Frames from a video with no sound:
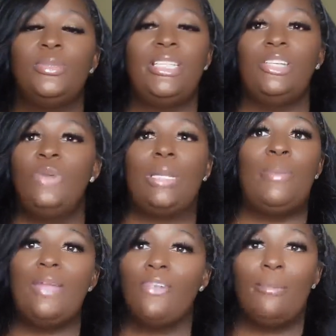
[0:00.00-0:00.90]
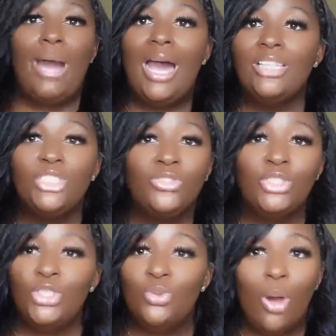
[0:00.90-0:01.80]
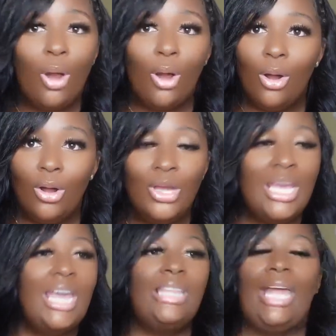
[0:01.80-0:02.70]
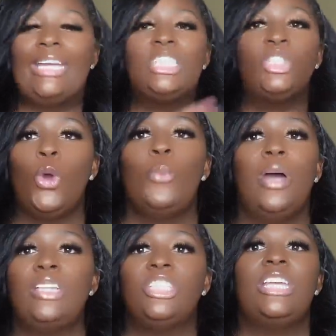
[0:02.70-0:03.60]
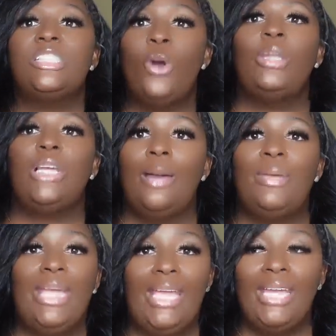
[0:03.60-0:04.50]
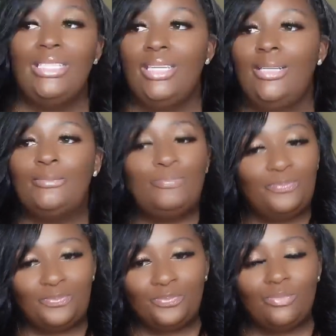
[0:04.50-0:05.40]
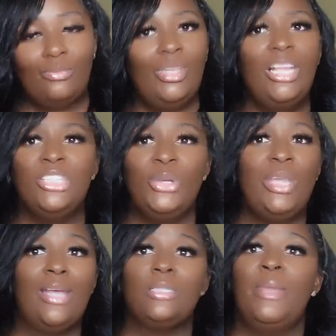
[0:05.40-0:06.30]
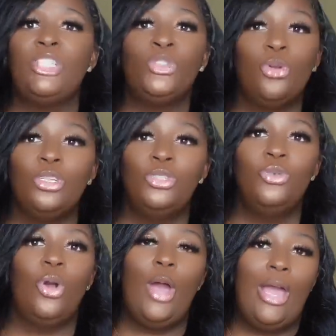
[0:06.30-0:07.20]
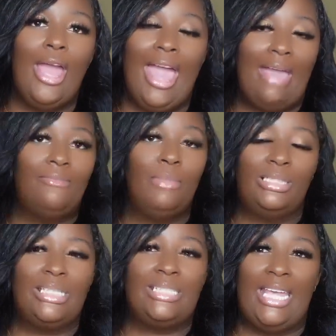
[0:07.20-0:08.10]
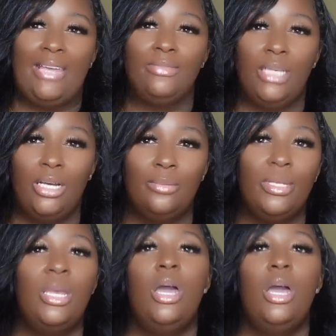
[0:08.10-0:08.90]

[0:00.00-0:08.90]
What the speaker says: I'm saying, you got to pay for mileage for the U-Haul. Like, it's so much. It's going to come in handy. So yes, make sure you will have money saved up,